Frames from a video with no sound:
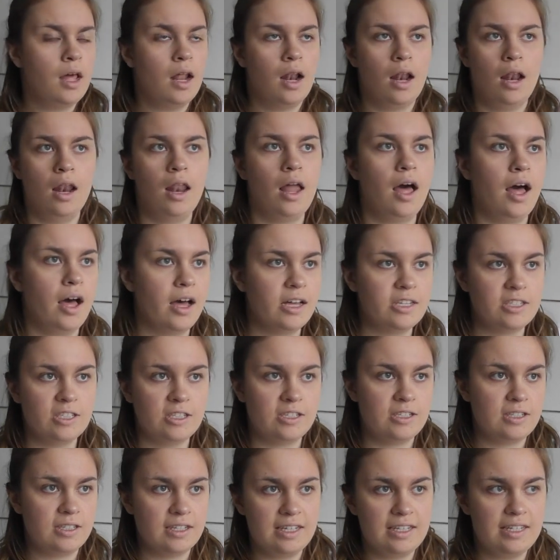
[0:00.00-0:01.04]

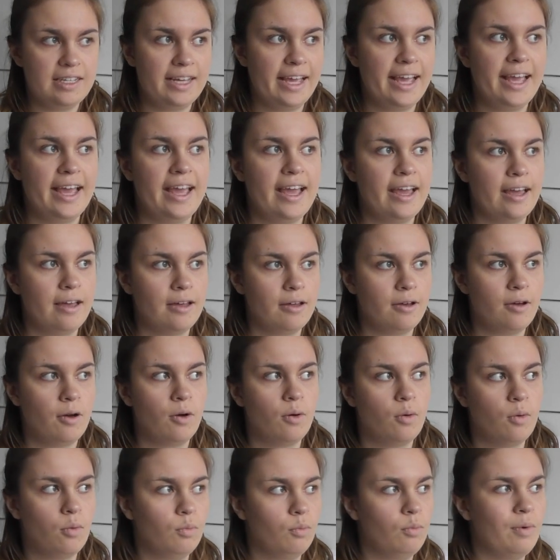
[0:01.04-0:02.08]
last year
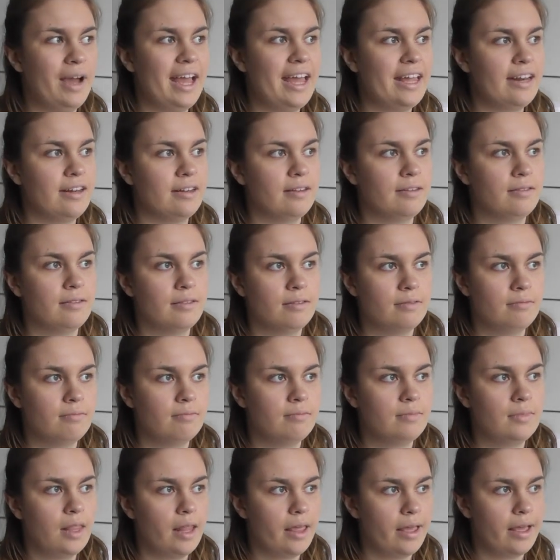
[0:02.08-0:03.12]
win
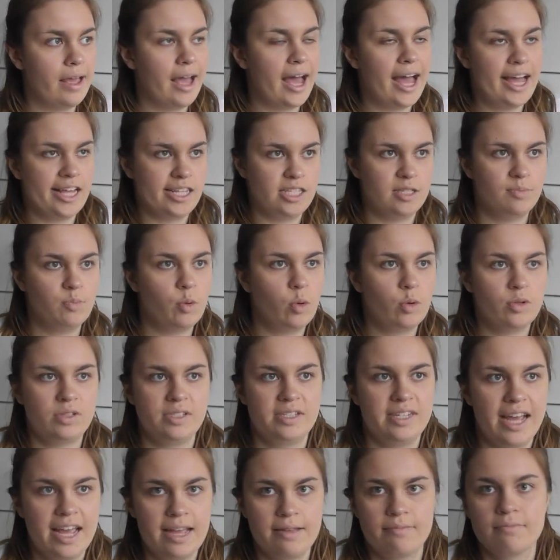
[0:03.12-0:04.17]
at sports
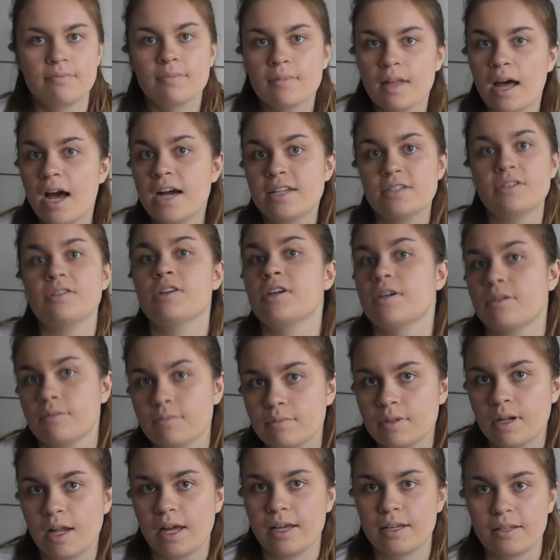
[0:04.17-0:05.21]
day. I don't know,
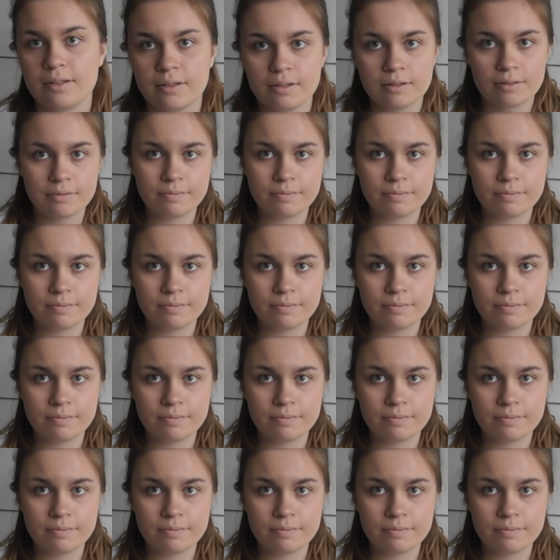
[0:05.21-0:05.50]
like,